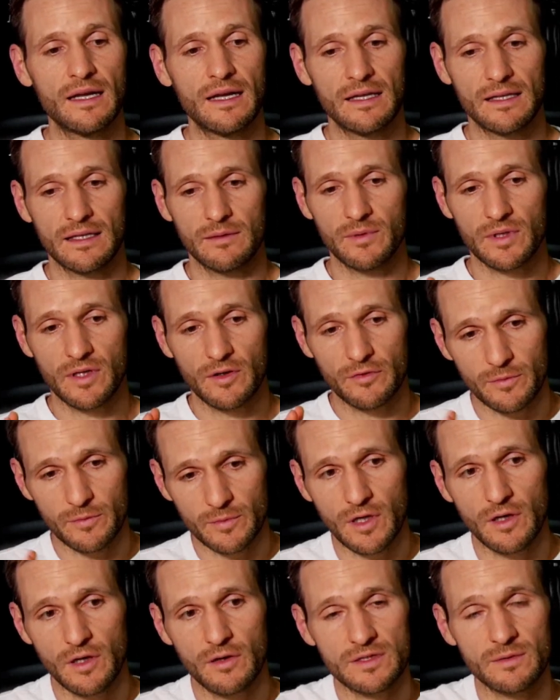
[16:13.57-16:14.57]
And we go from
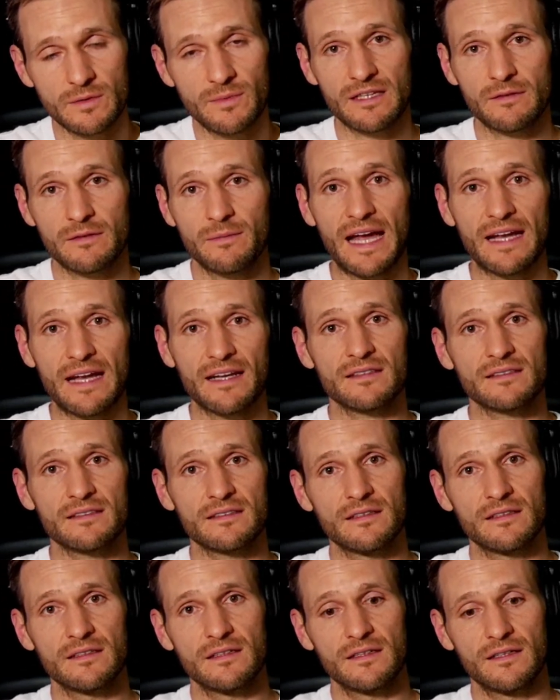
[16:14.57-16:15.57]
code to mathematics.
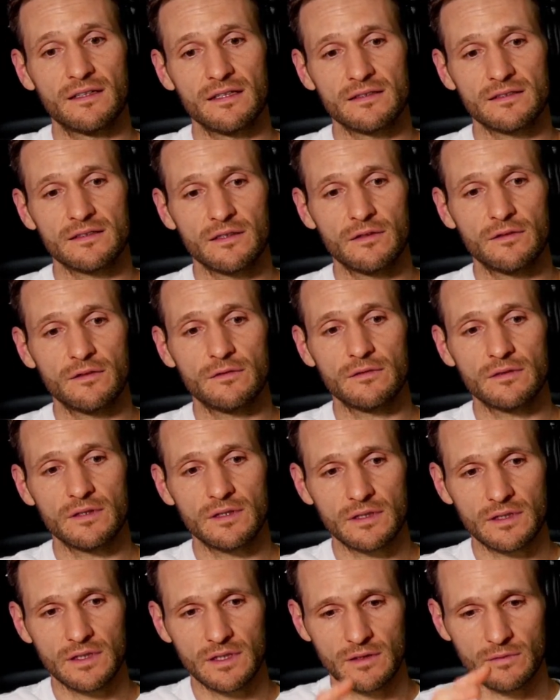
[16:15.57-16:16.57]
So
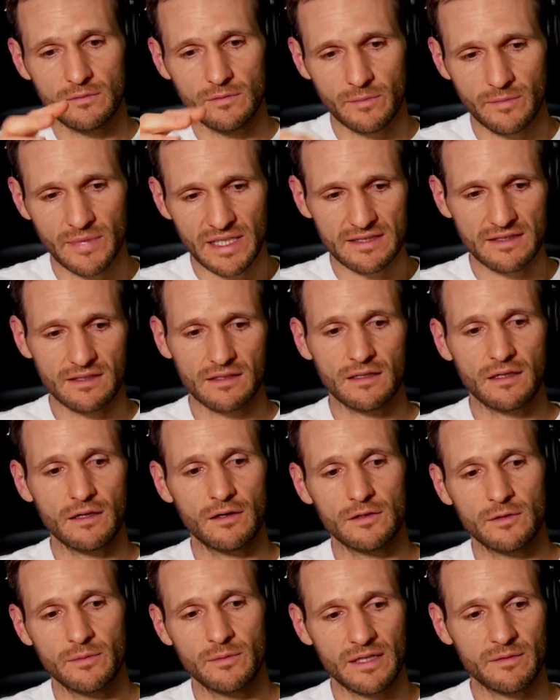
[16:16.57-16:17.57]
we're mixing the
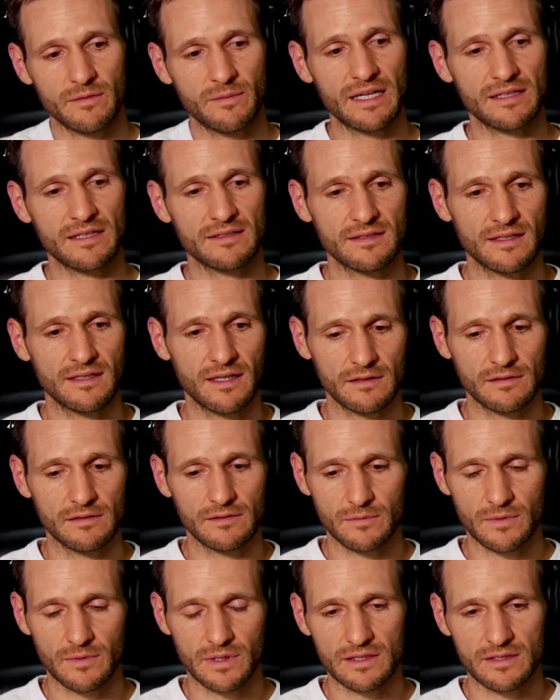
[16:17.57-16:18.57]
code and the mathematics together in
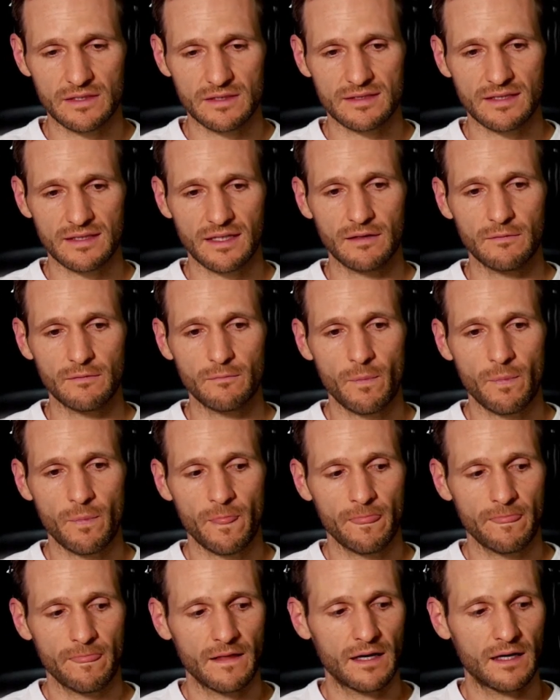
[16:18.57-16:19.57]
what I just said.
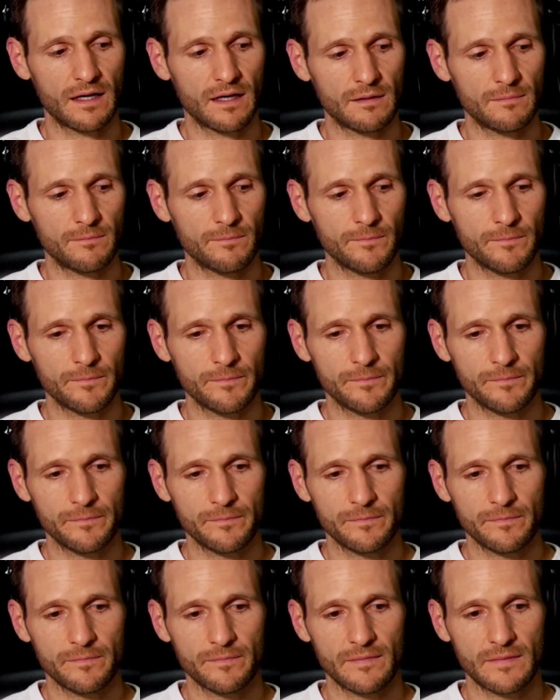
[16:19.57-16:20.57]
And
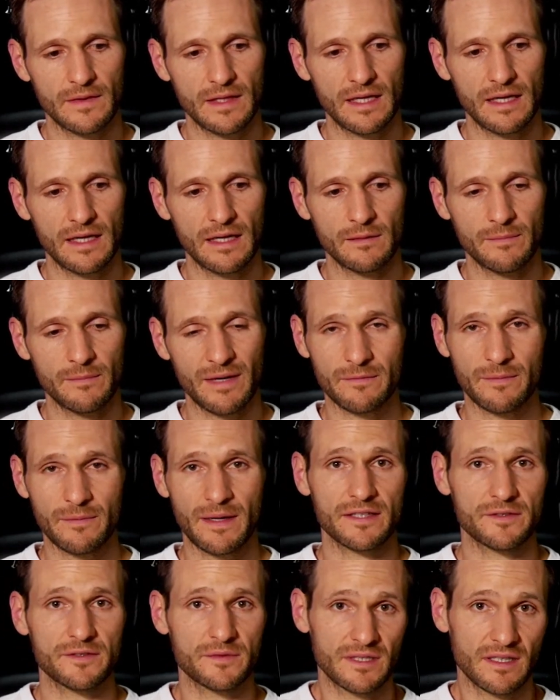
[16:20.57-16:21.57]
the
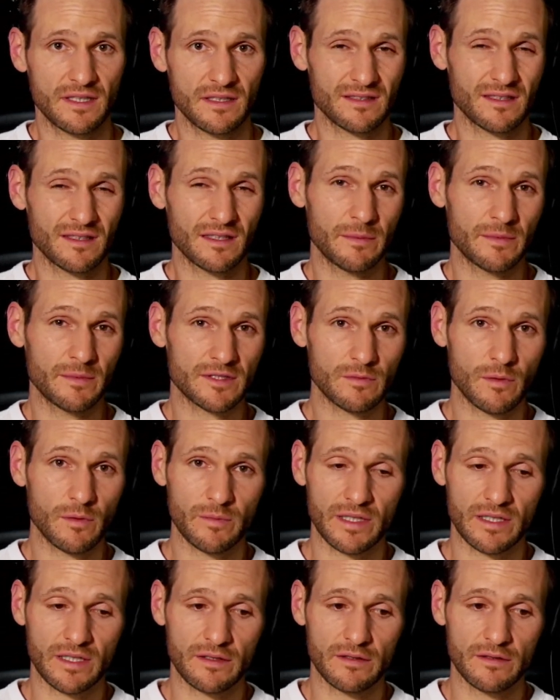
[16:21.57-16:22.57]
mathematics would tell us the limits of what we
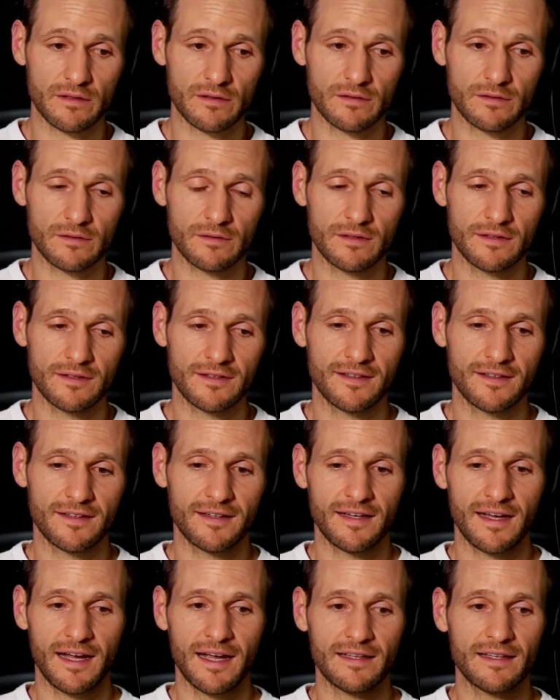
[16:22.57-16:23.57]
can do.
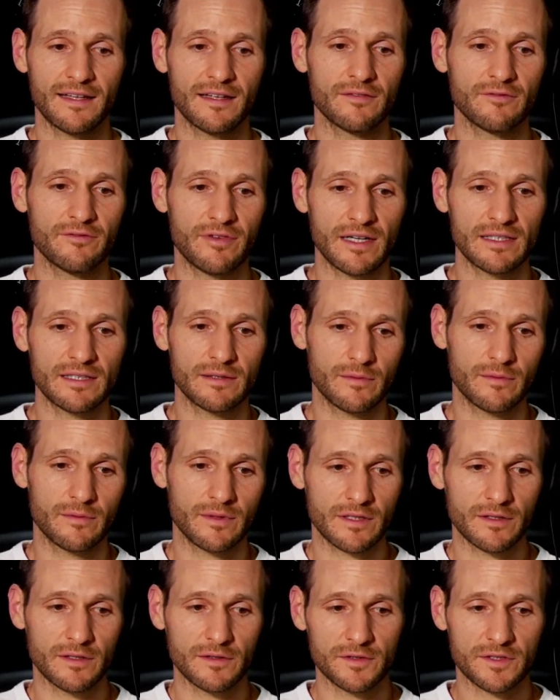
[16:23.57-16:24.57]
And then finally, we want to
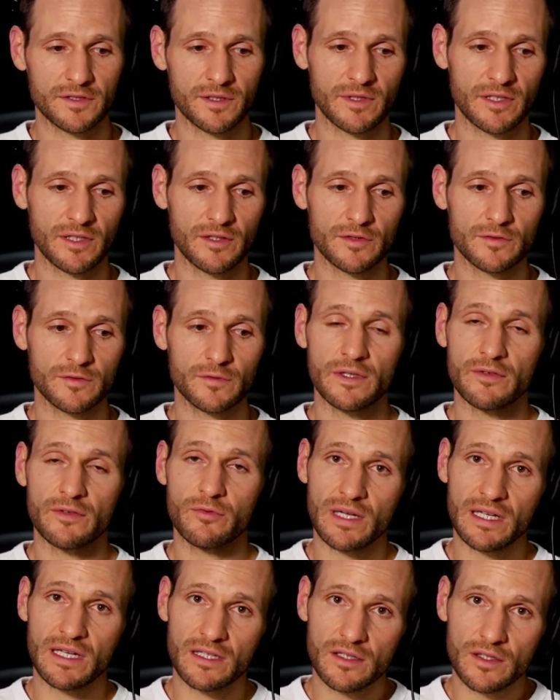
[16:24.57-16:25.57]
go do something useful. If we
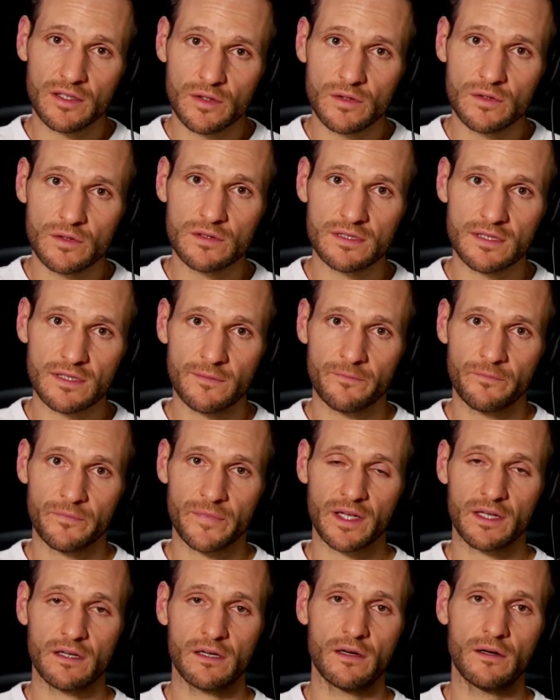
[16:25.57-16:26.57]
can use the
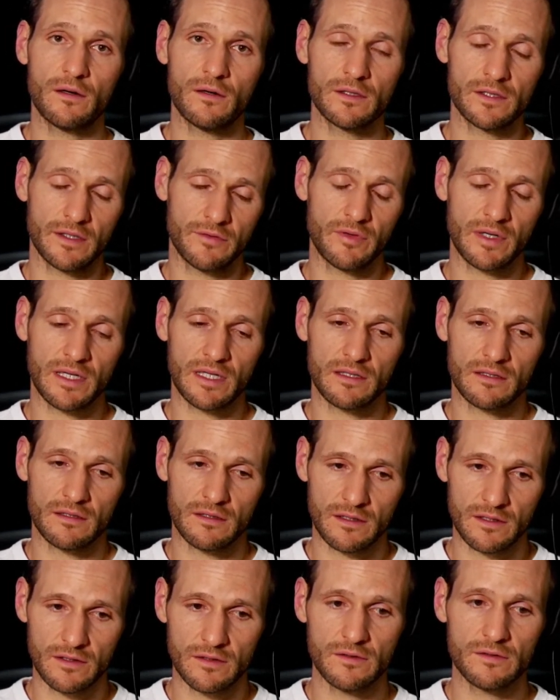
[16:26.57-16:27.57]
code, if we can
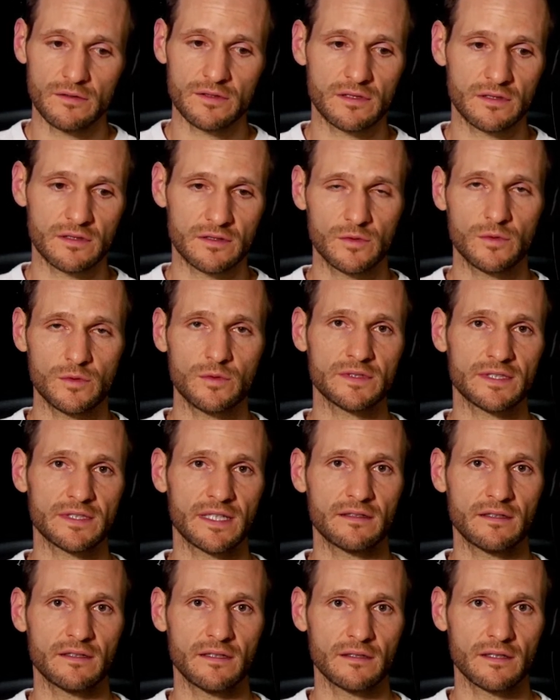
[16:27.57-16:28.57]
use the tools out
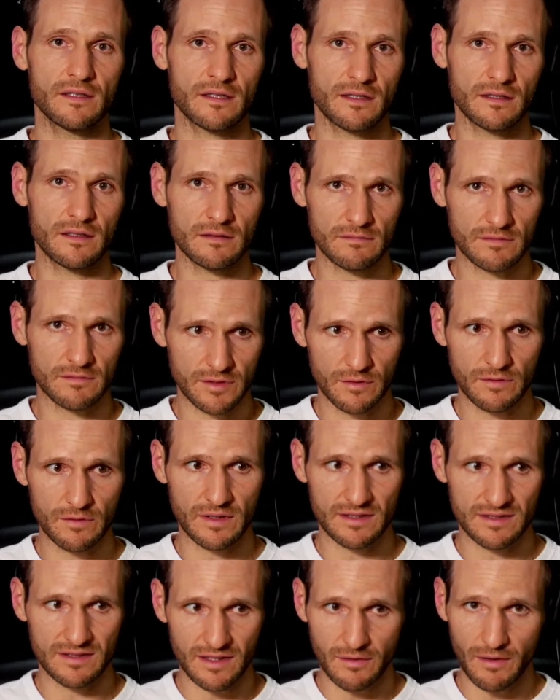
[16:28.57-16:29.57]
there that can do
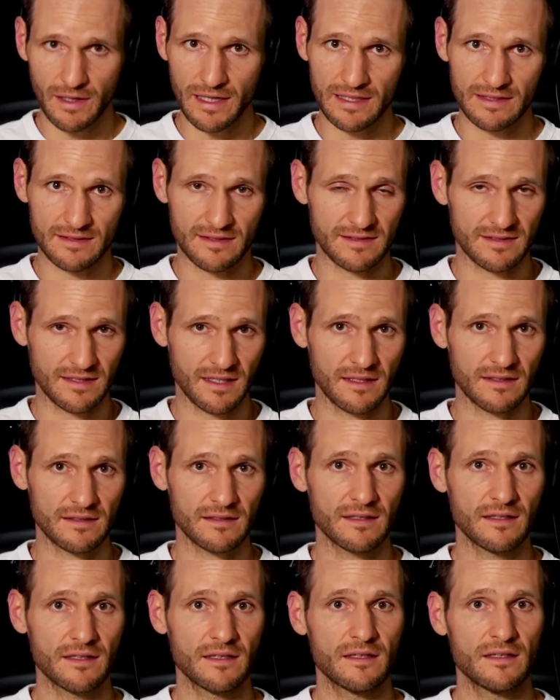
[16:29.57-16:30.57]
things like gradient descent
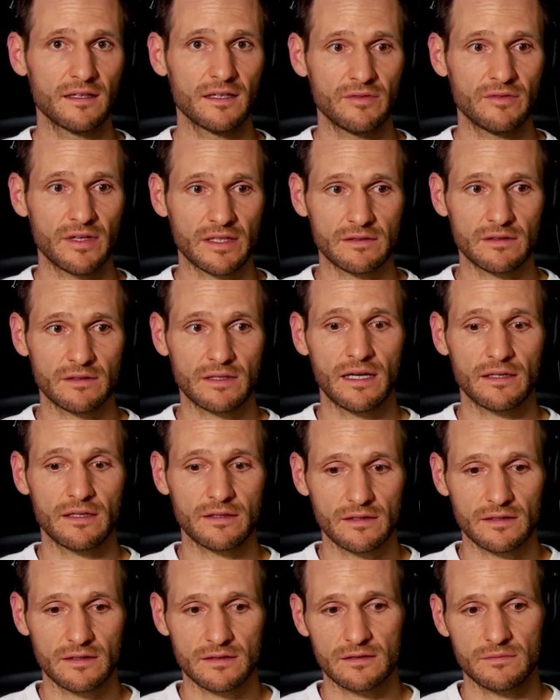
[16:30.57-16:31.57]
and vector
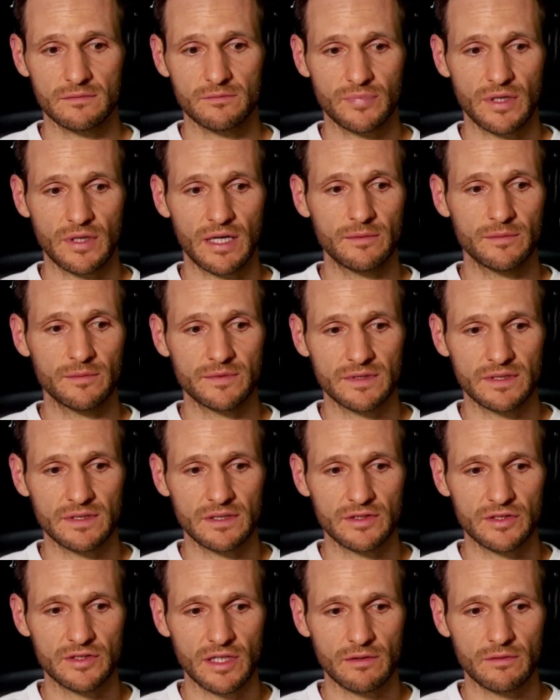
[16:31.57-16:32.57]
calculus problems
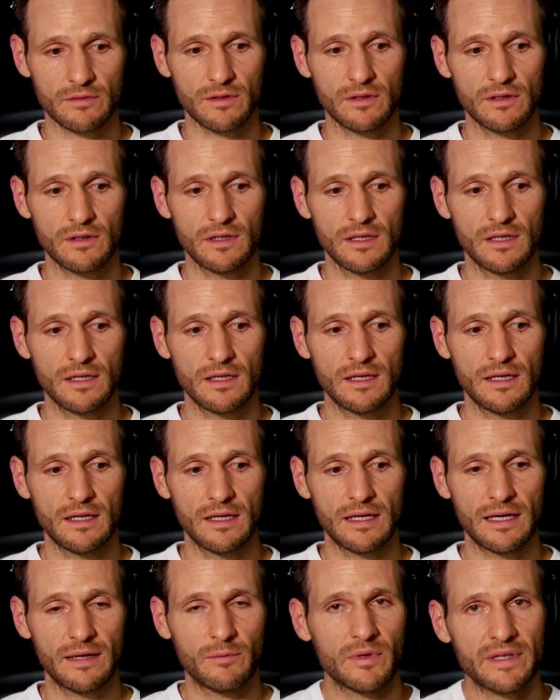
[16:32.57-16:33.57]
in general,
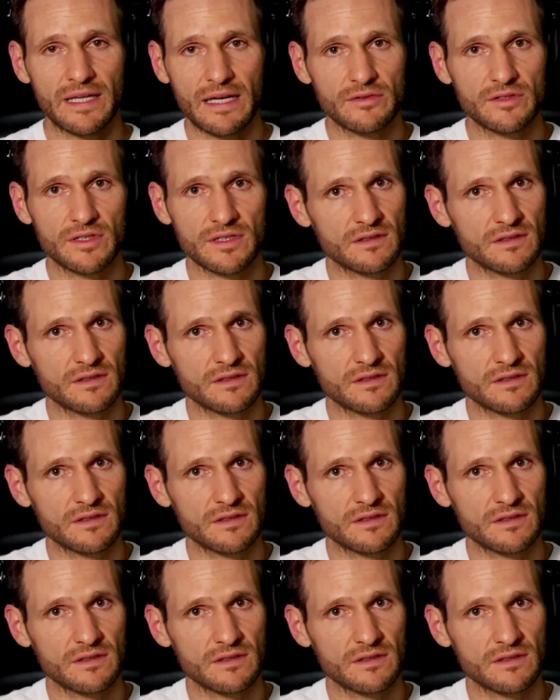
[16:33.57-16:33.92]
without